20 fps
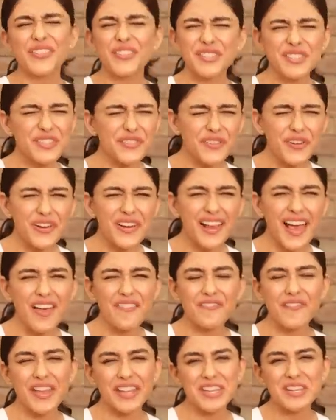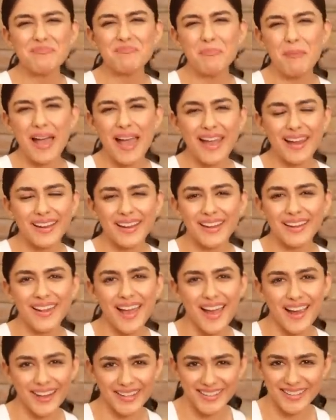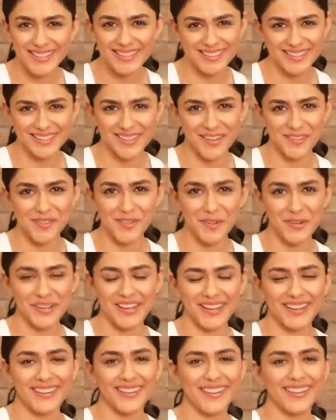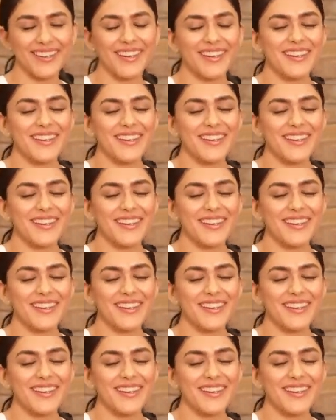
First of all, I'm very bad at hiding stuff, okay?